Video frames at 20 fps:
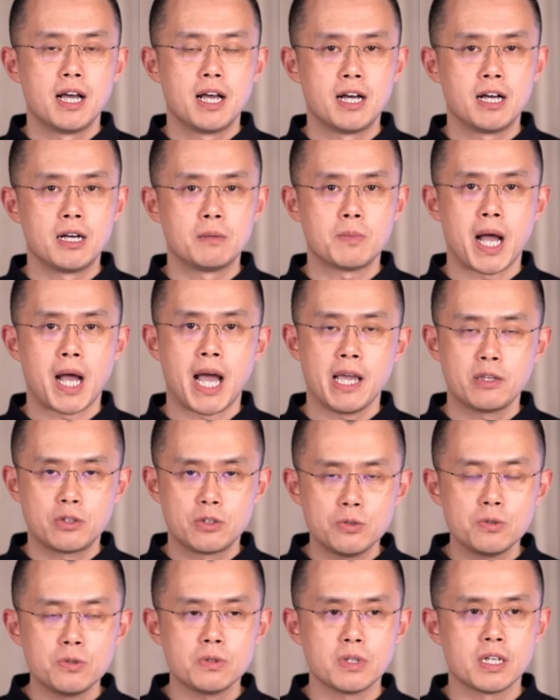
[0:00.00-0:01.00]
Um, I
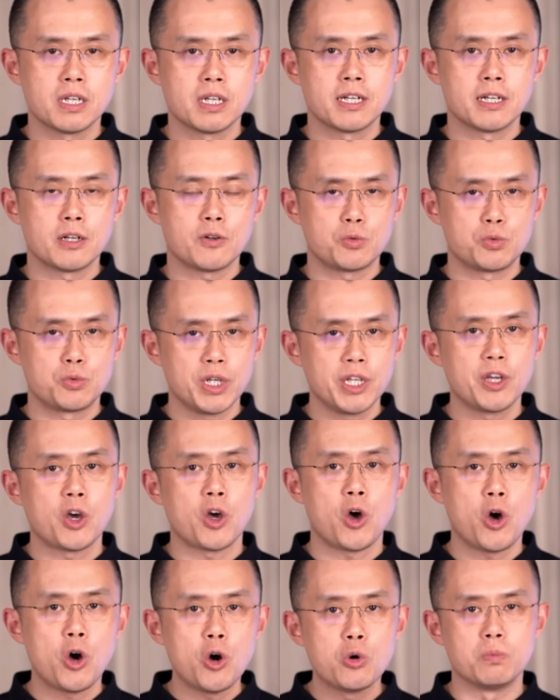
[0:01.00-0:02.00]
do uh, really
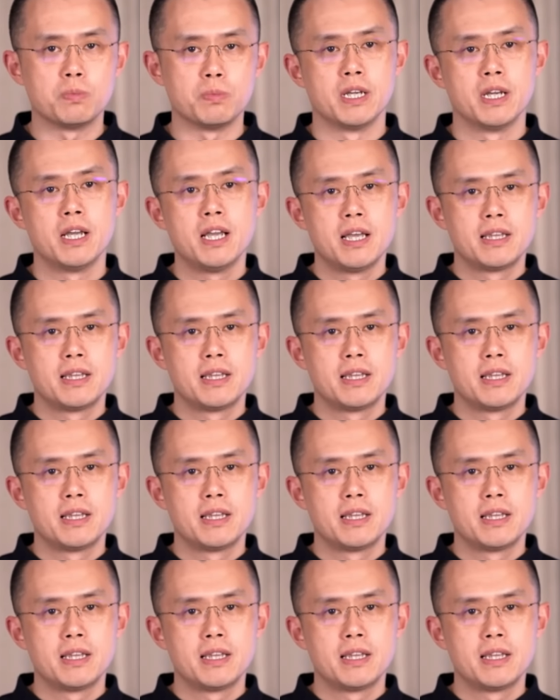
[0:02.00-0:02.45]
hope